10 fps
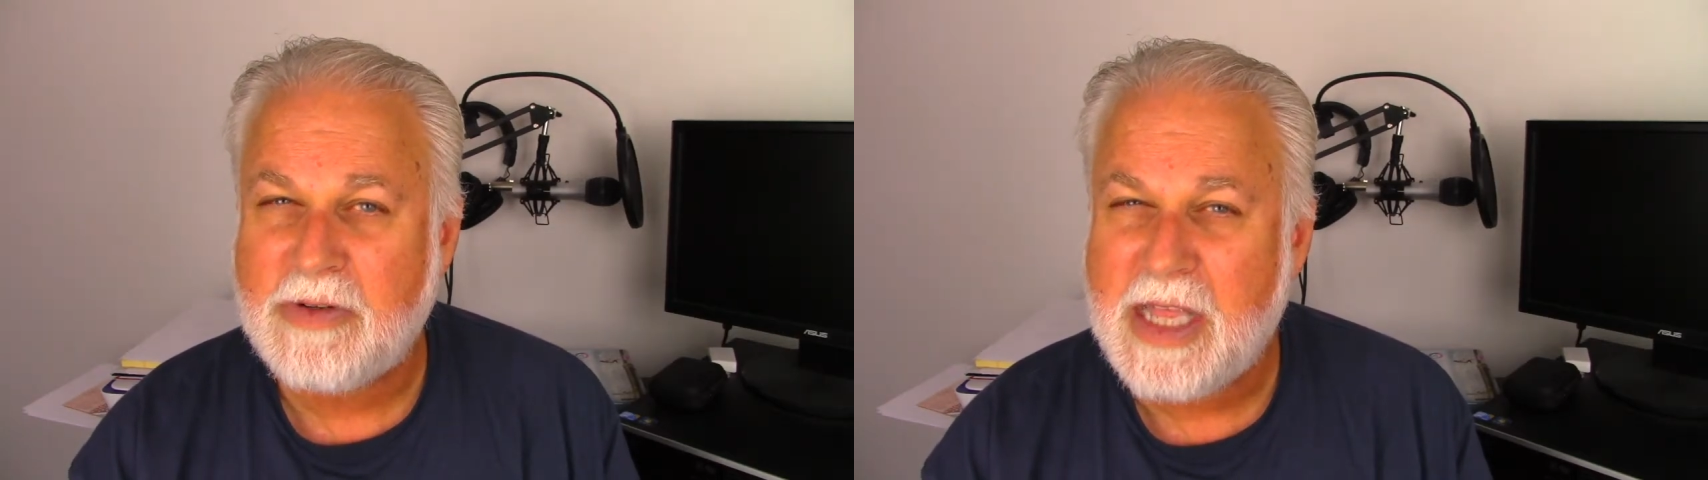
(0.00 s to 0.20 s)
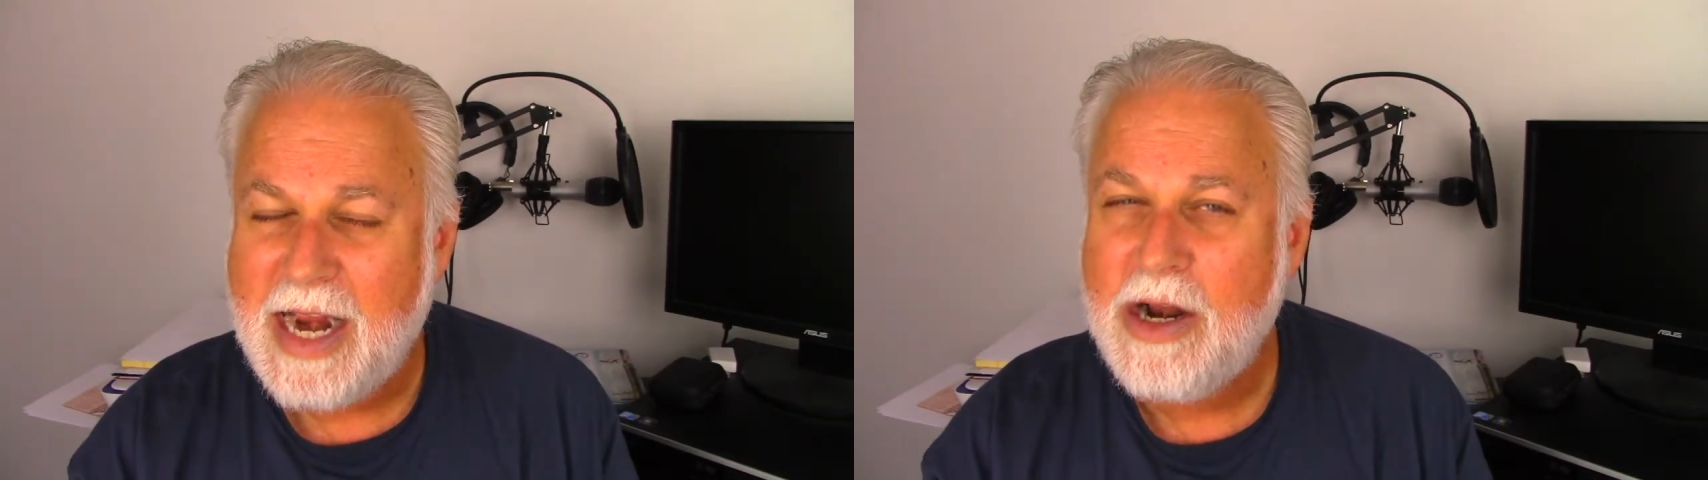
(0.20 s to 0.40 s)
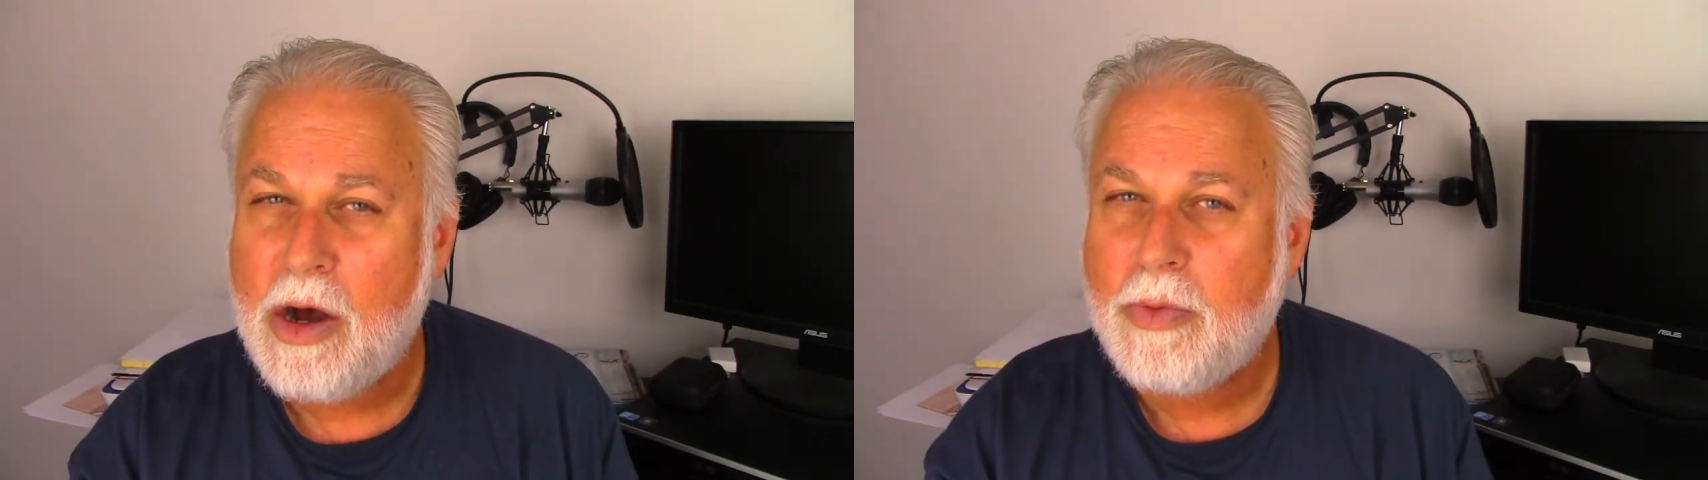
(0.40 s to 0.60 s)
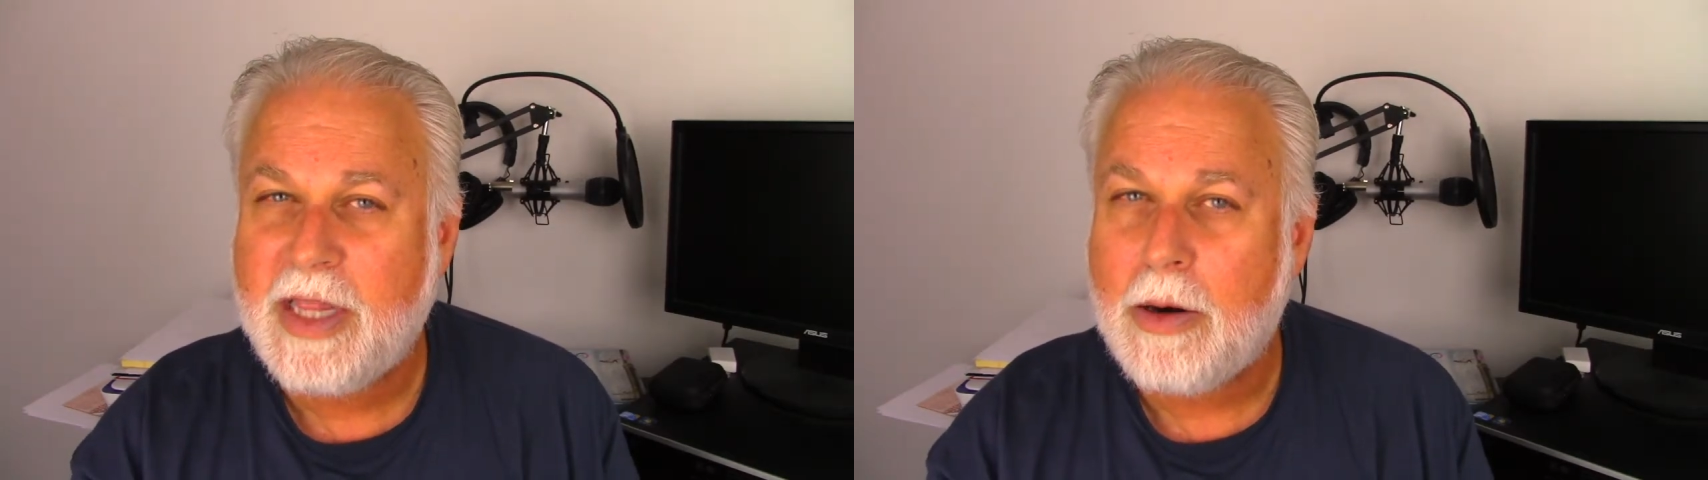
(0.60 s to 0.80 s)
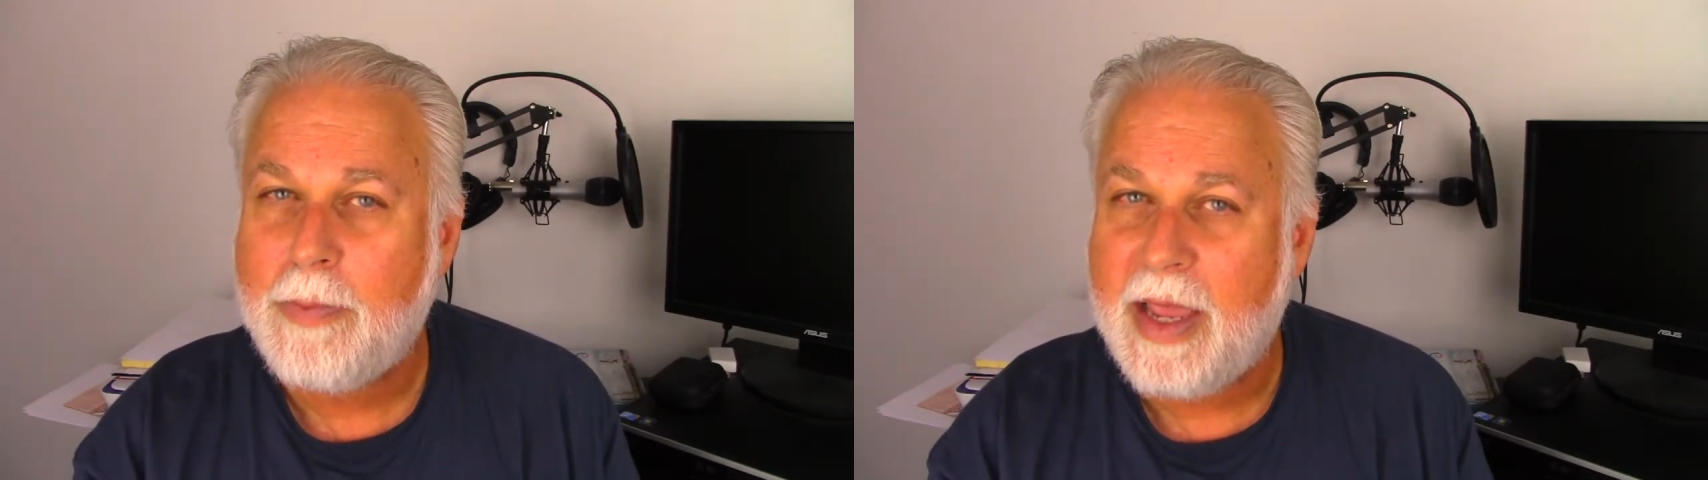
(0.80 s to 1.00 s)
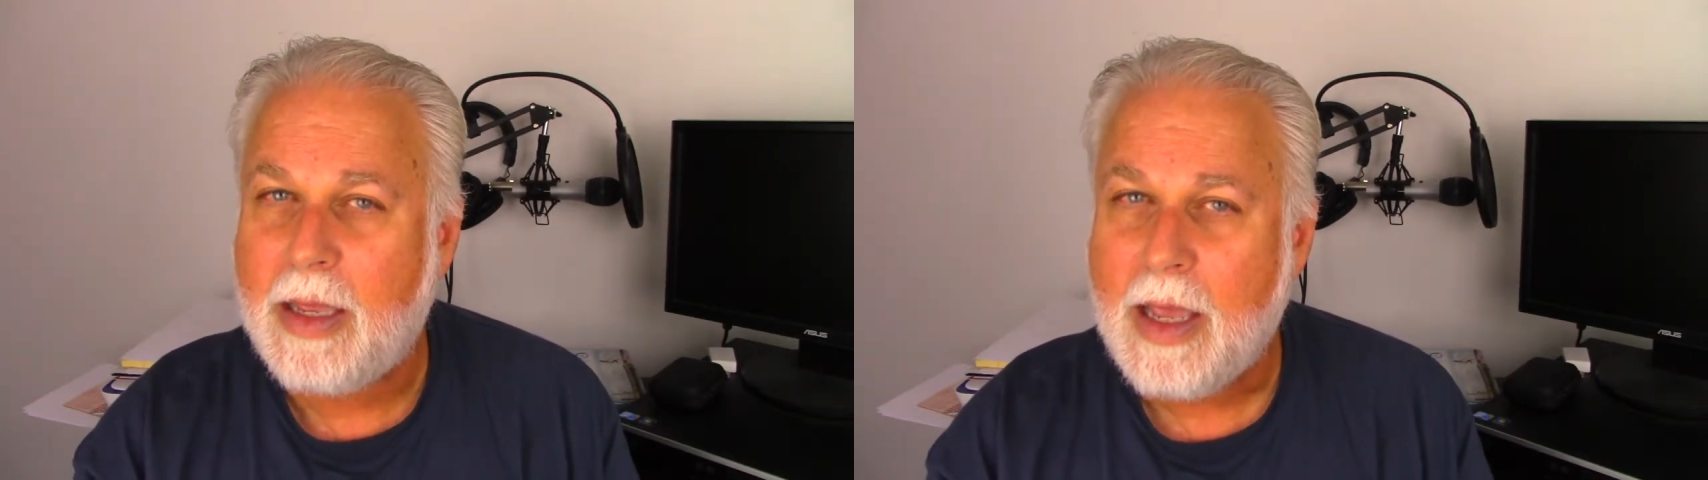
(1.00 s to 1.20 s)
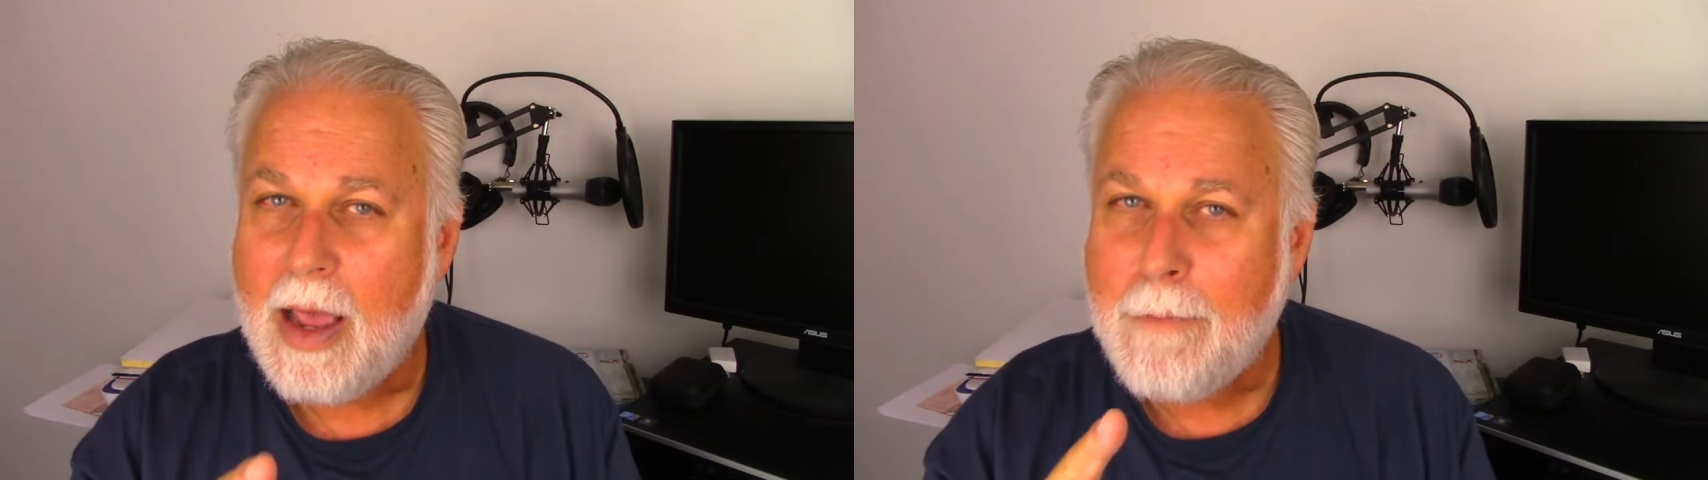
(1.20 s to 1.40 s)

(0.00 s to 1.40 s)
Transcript: They know they're being